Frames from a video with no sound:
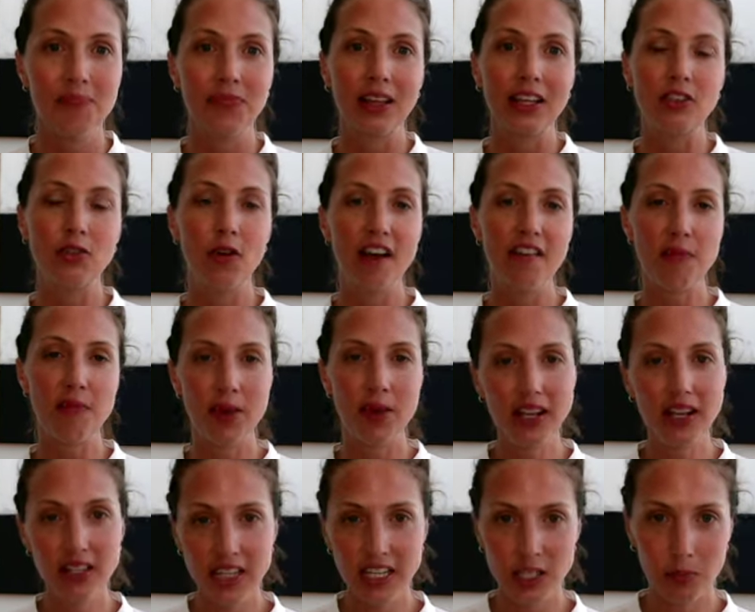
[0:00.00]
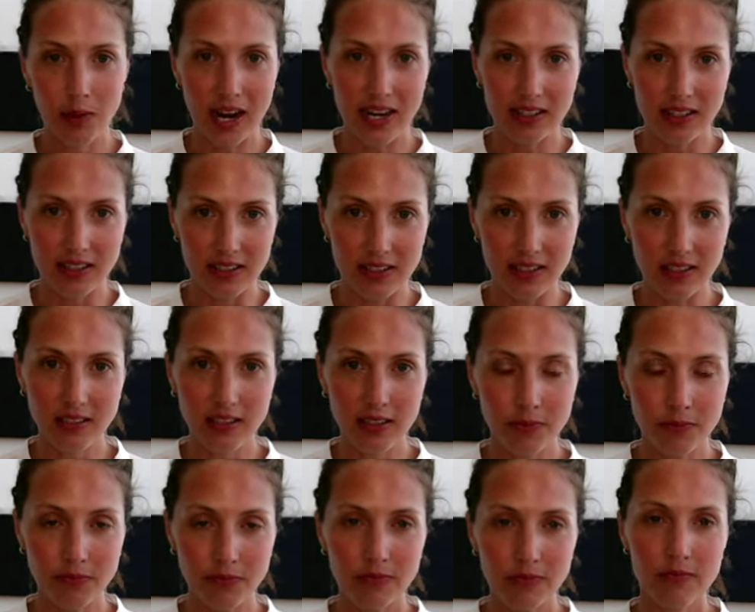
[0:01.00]
So I've picked these practices,
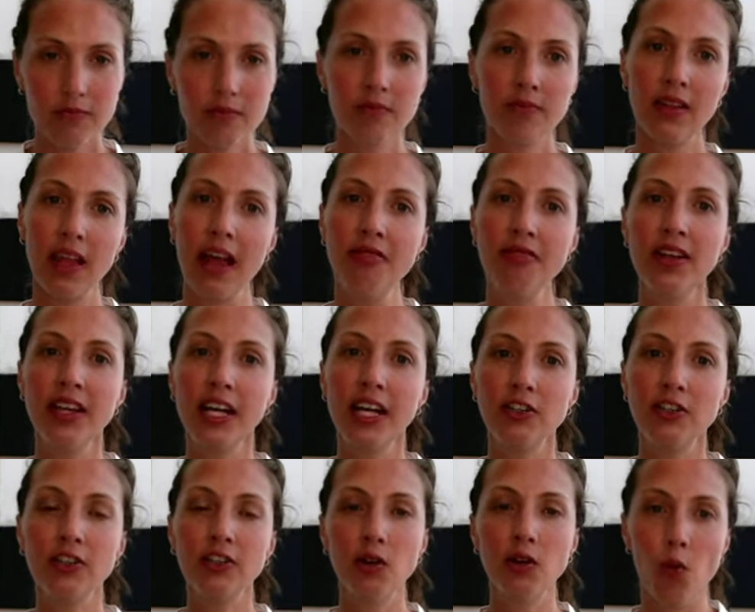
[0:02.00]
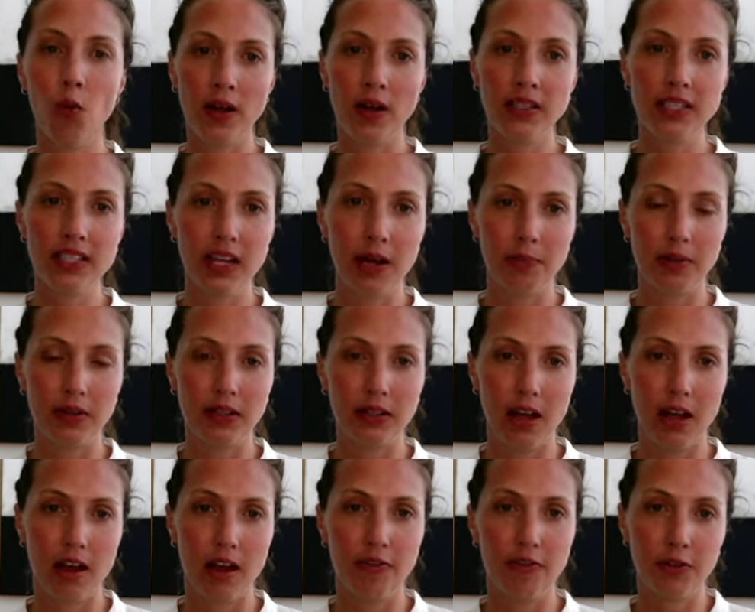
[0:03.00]
and then I took it one step
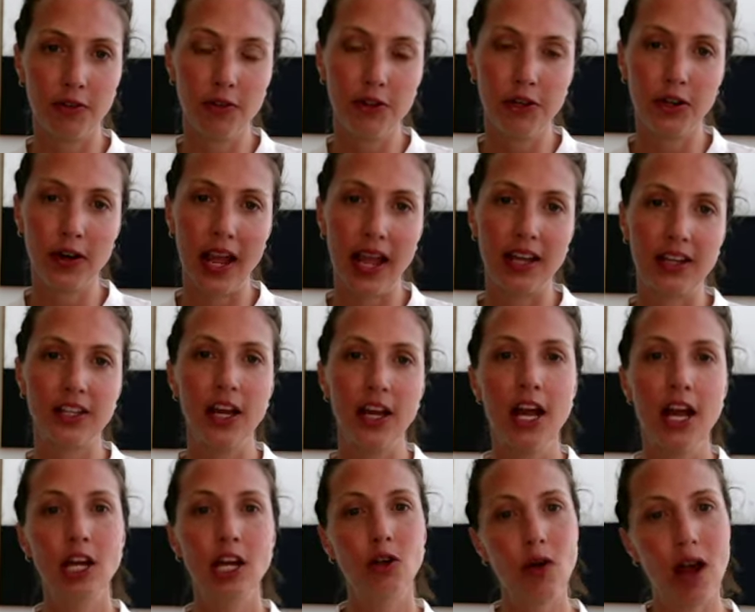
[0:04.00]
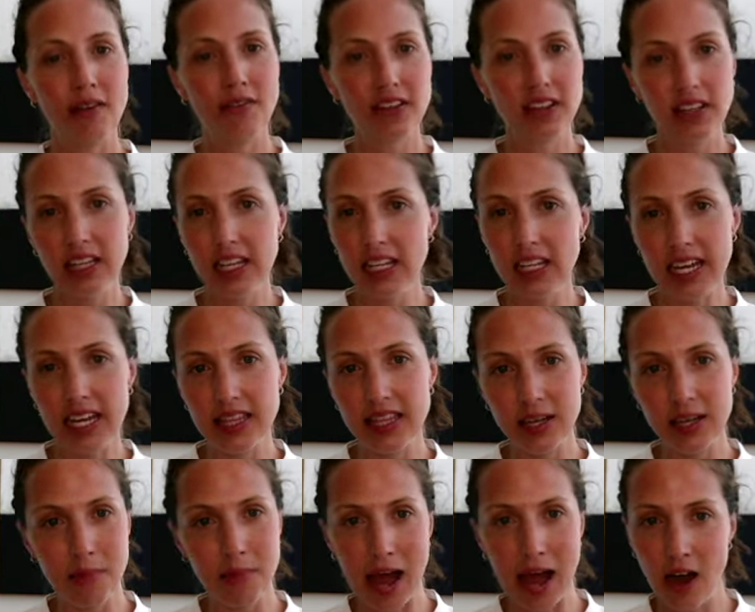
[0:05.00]
further and graphically laid
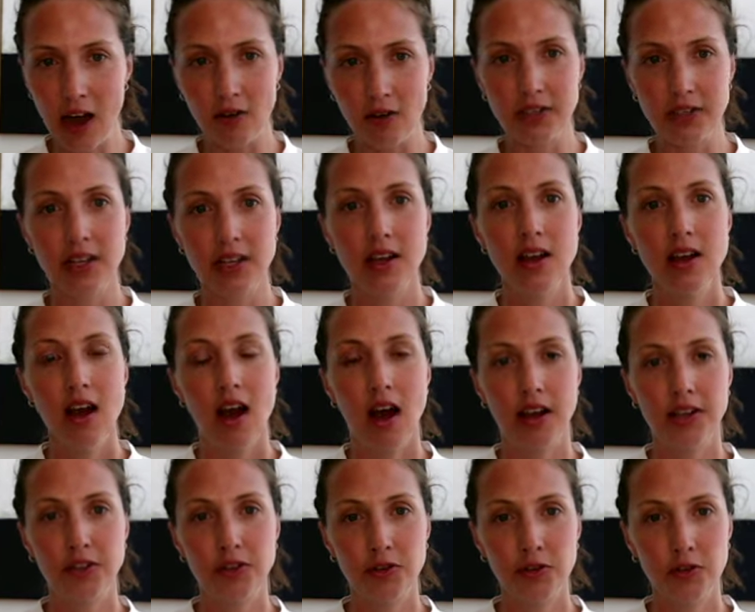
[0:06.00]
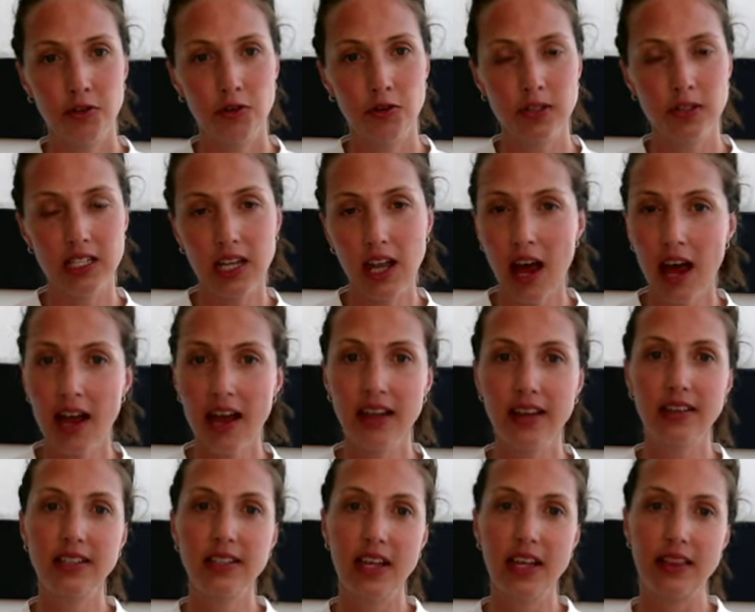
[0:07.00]
them out onto
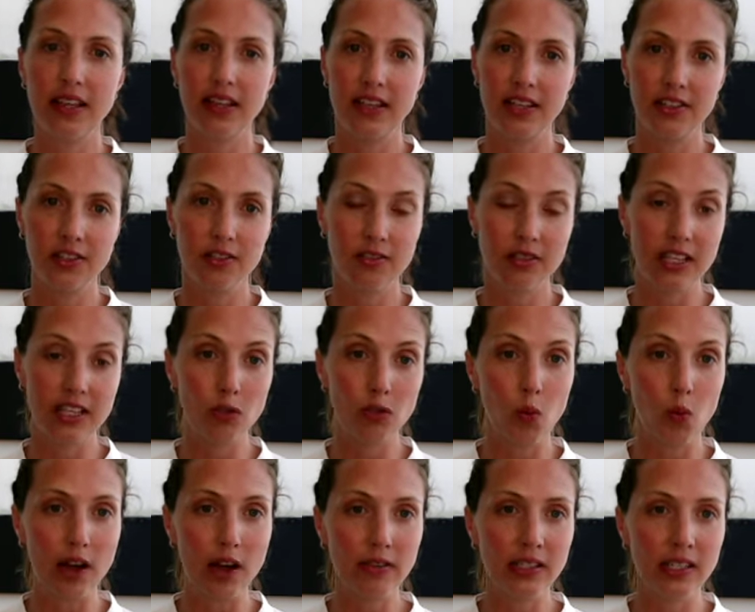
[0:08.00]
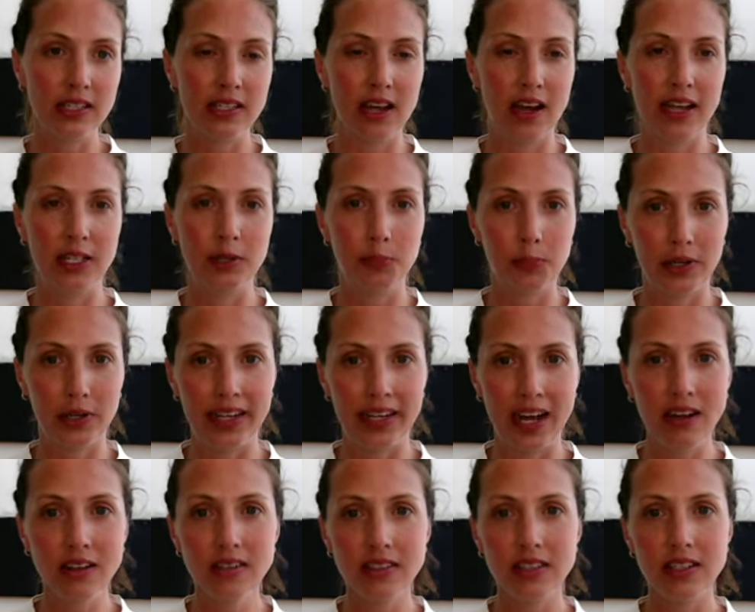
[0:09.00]
slides and then into these well-designed
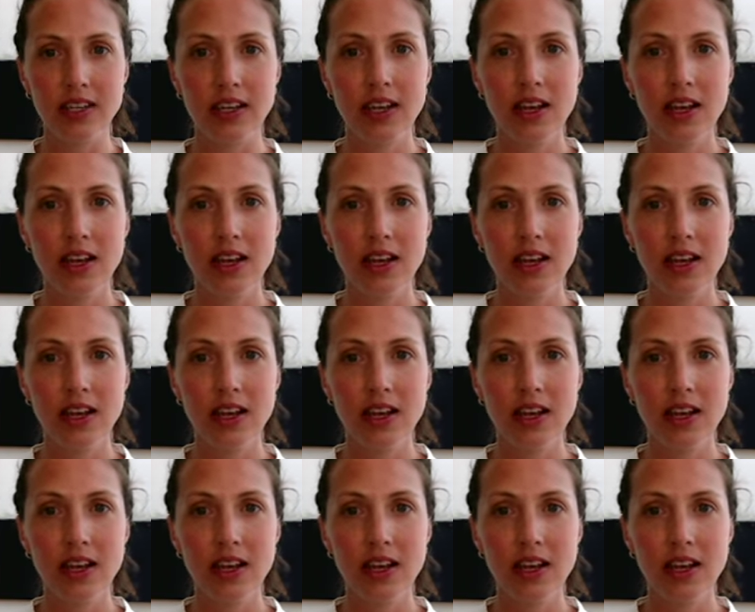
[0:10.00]
printouts.